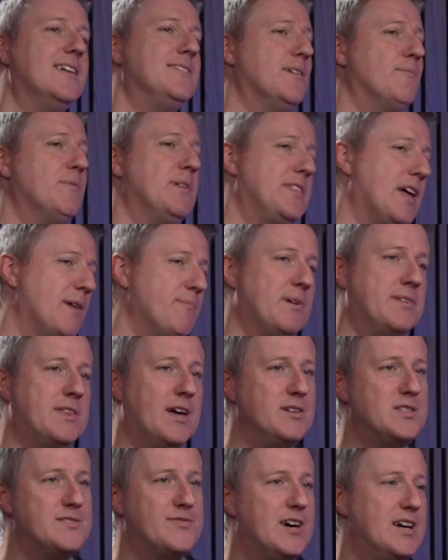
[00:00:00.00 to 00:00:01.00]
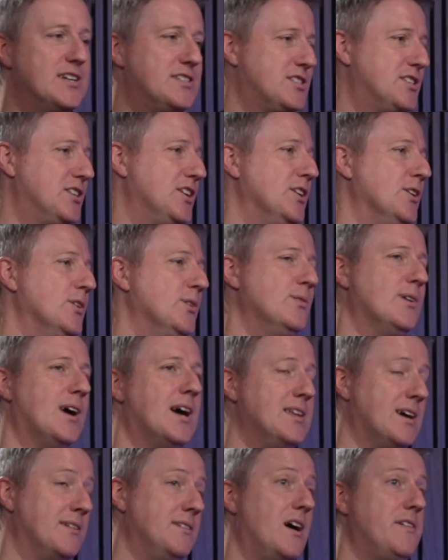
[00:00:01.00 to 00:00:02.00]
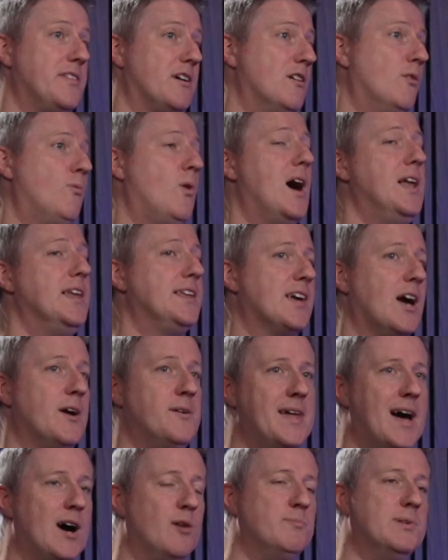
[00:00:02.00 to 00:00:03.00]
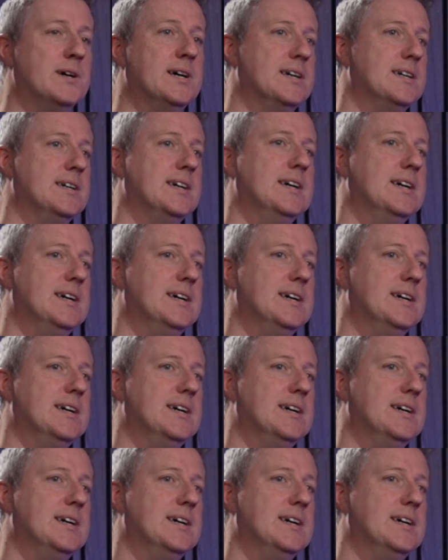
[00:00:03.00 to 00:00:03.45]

but those first two, and I know they're a while ago now, but